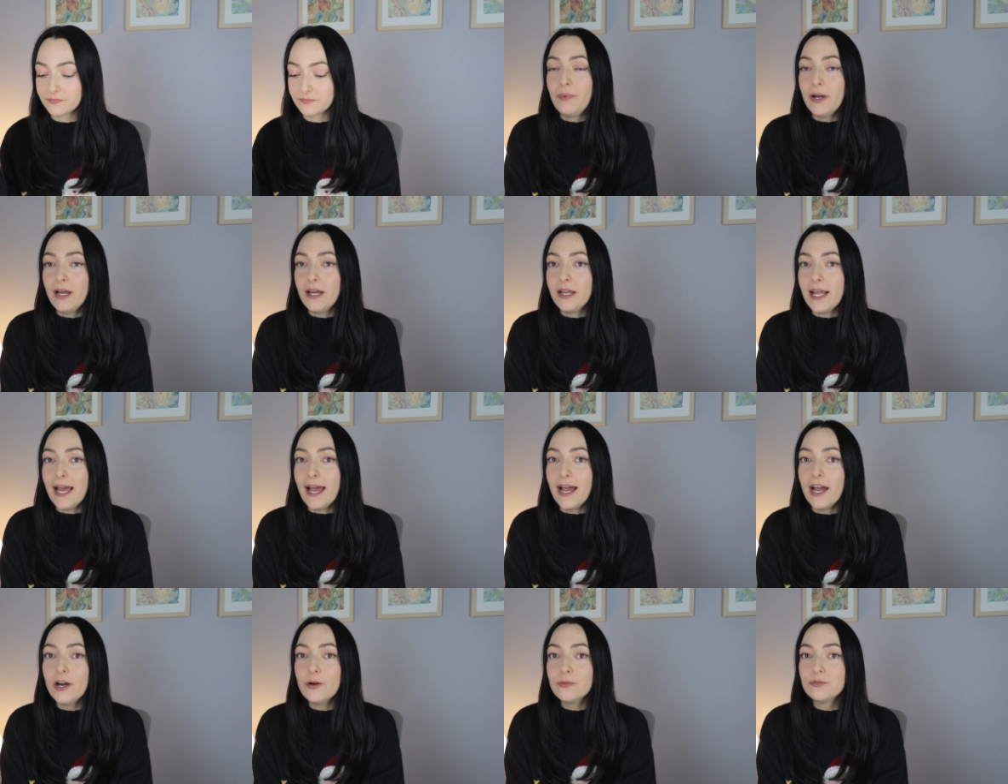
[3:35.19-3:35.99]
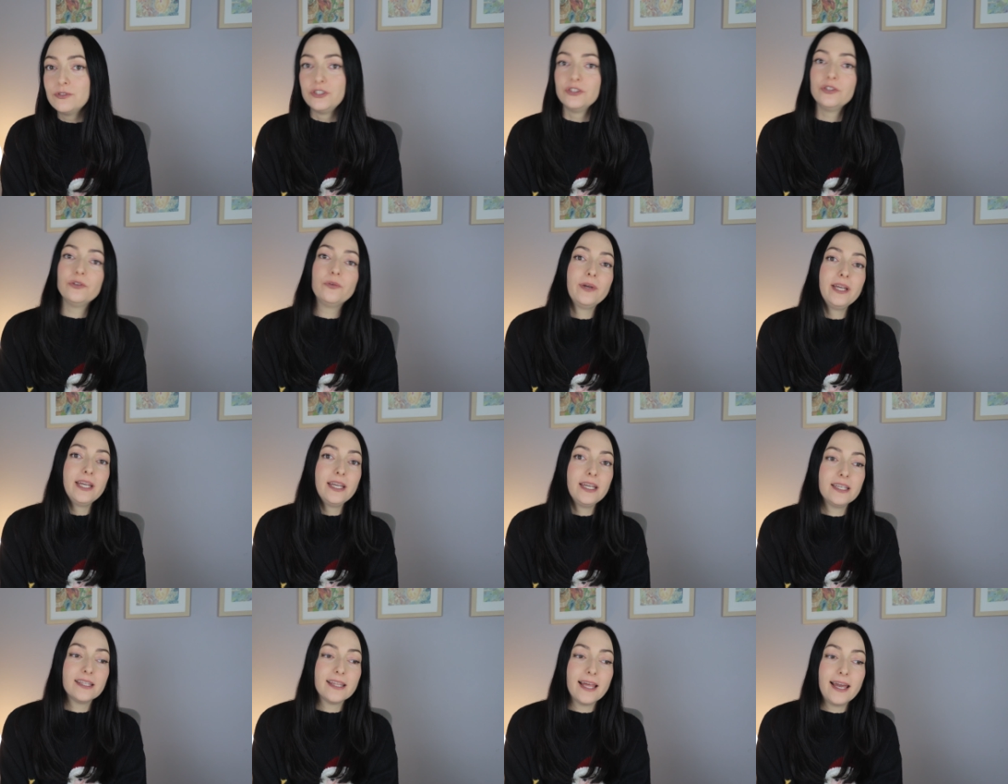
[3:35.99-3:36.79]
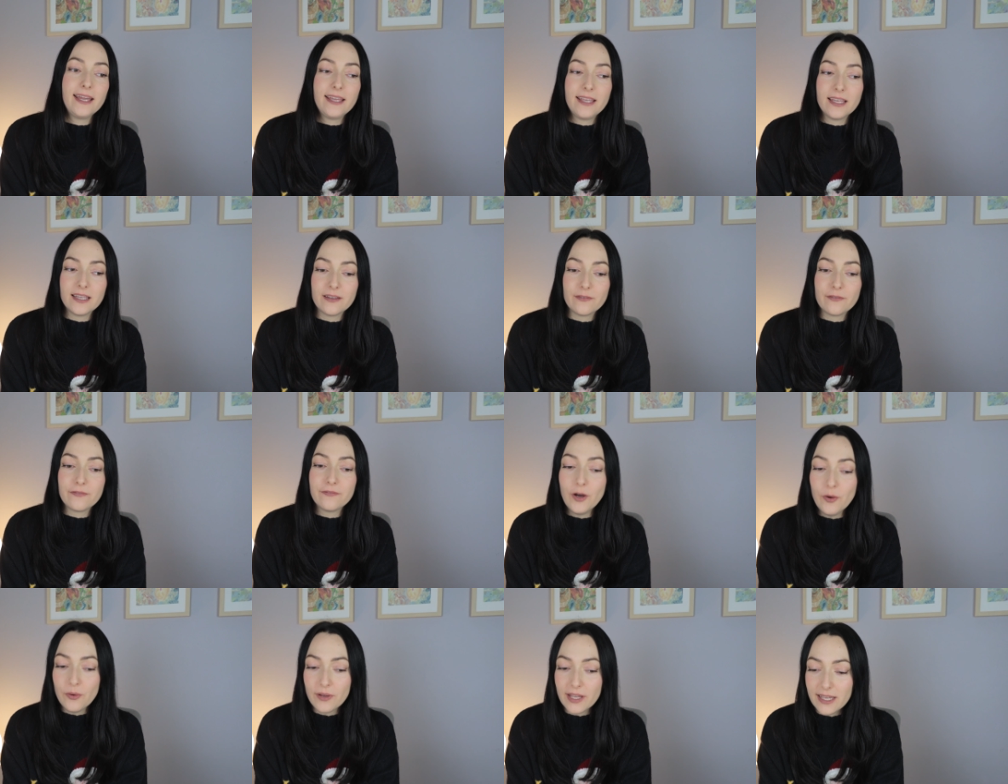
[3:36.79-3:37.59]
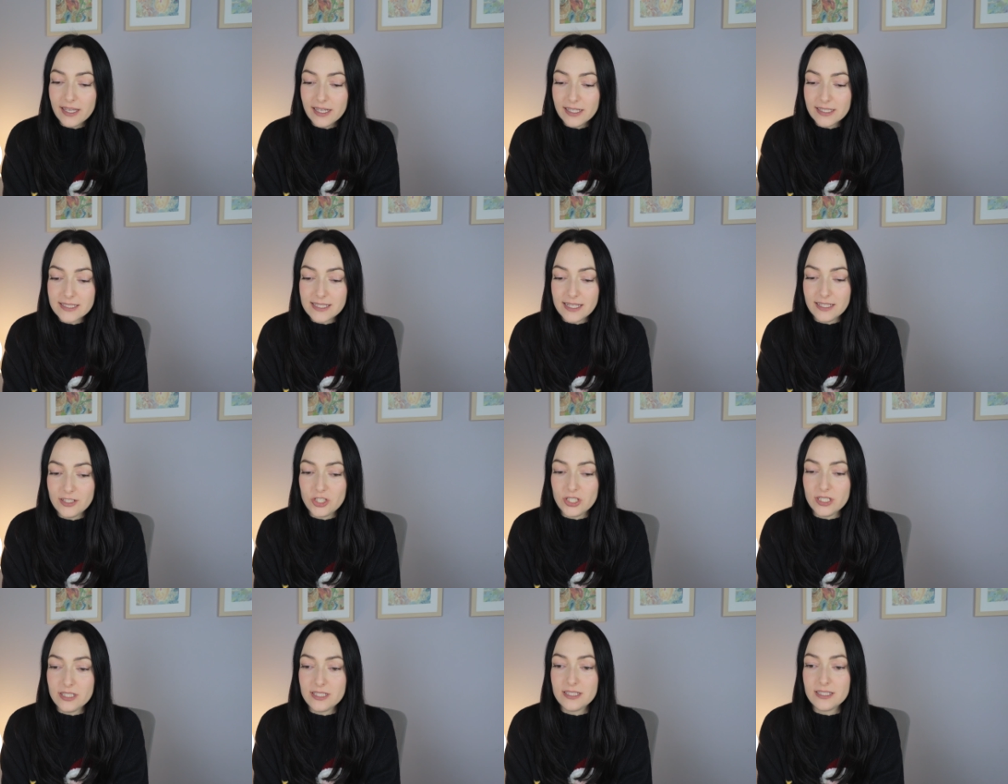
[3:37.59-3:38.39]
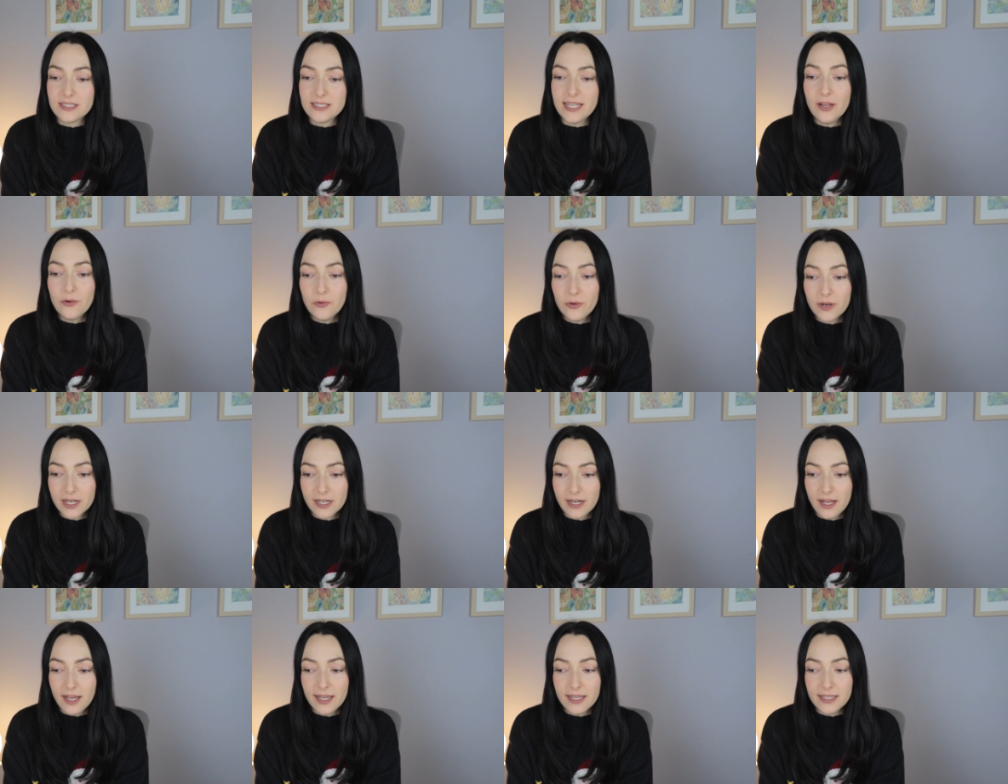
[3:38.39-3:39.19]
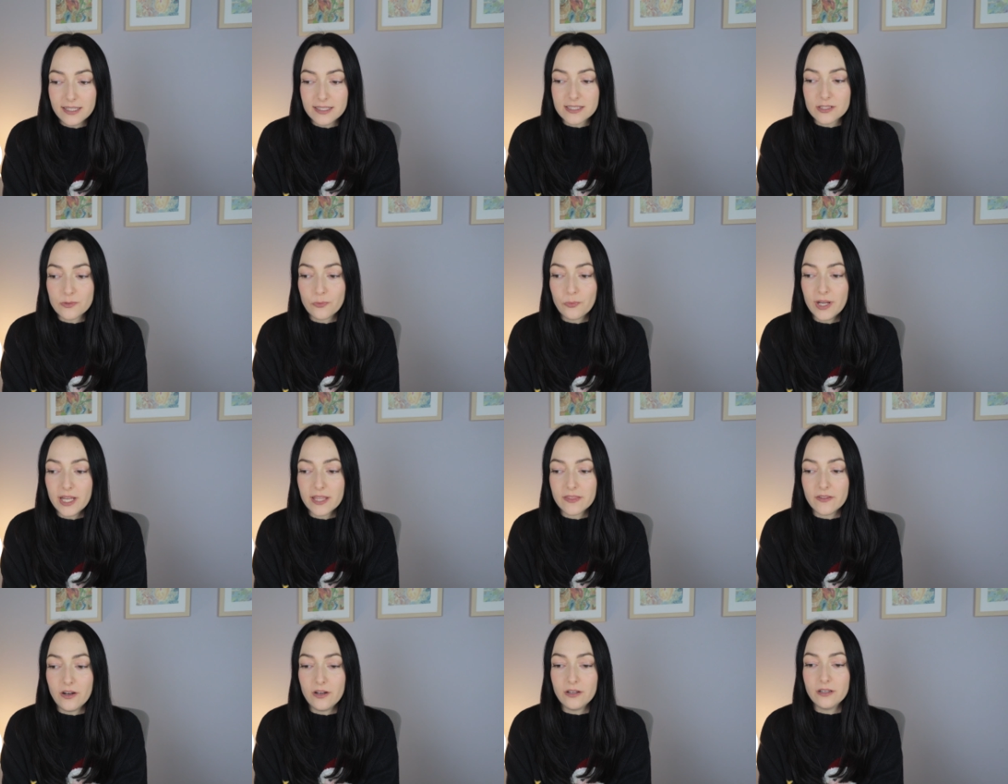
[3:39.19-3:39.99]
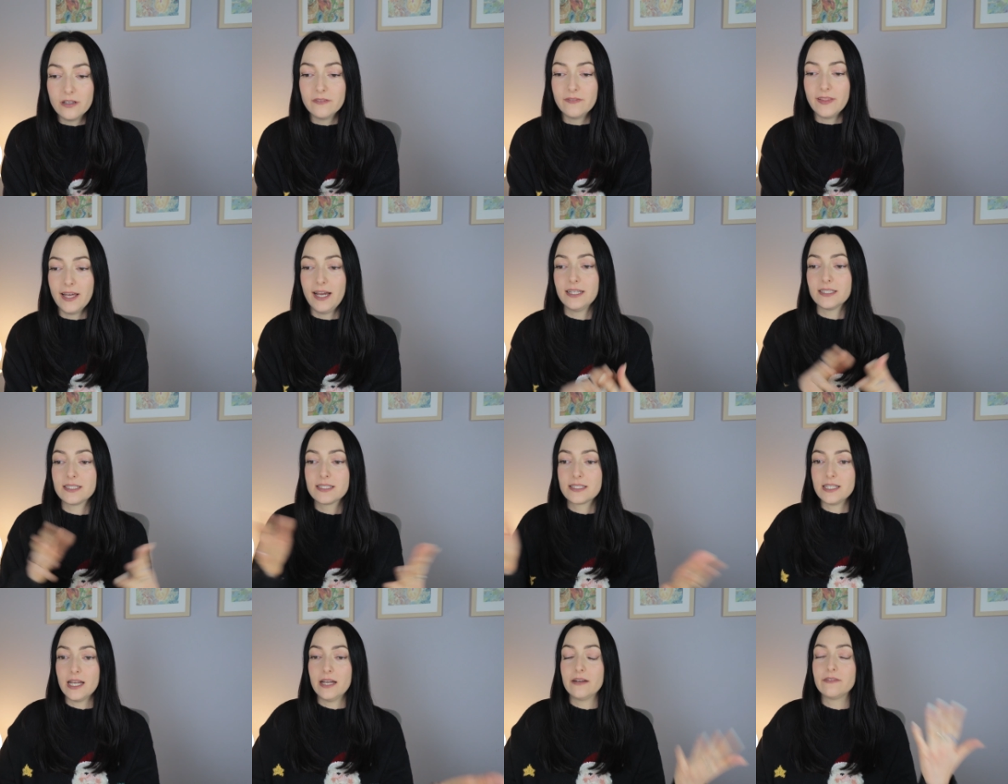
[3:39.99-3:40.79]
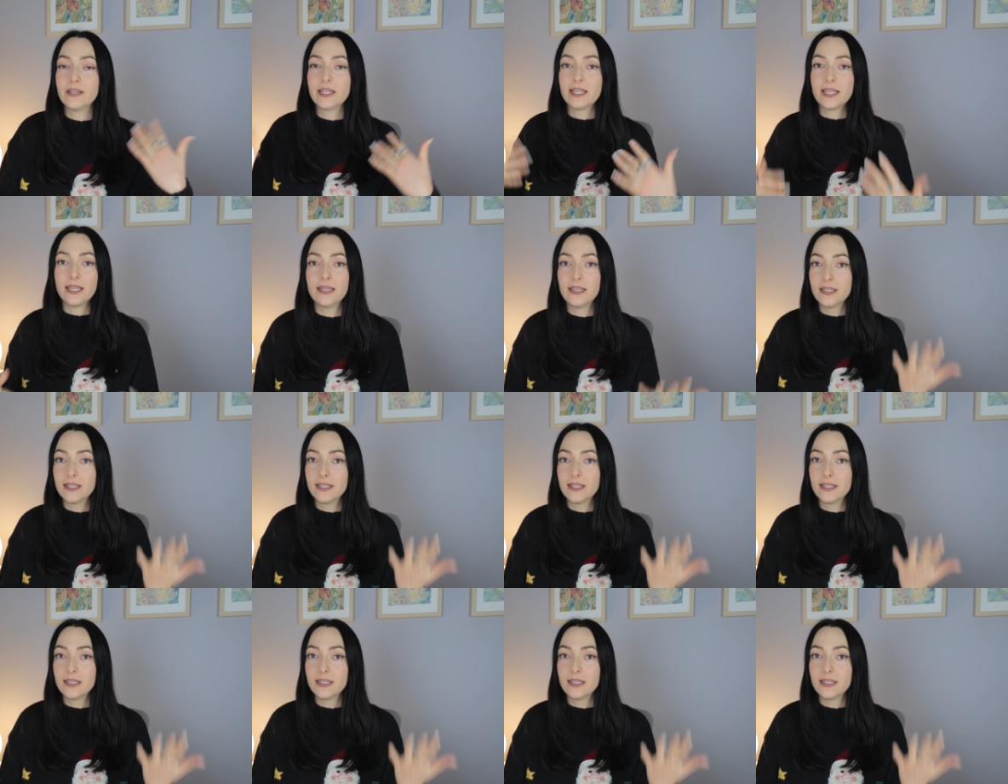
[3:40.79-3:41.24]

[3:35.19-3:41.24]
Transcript: But how do we like focus and just stay organized with all of that stuff like